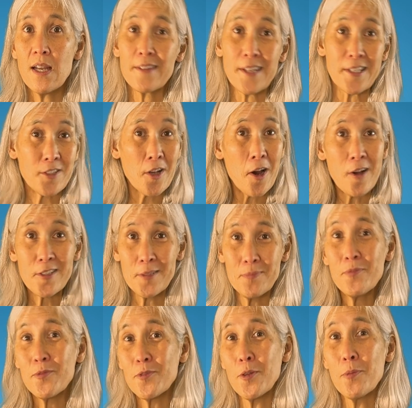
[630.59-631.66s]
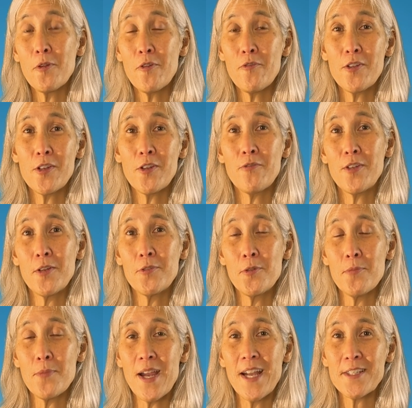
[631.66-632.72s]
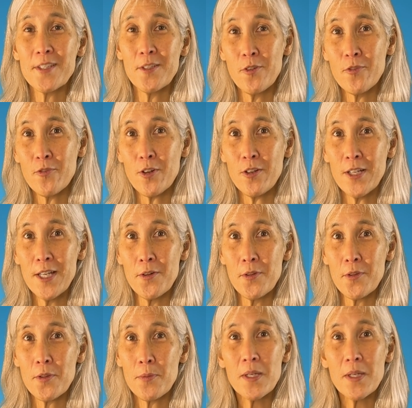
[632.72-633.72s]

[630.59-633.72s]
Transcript: that's awesome for improving your VO2 max and overall health,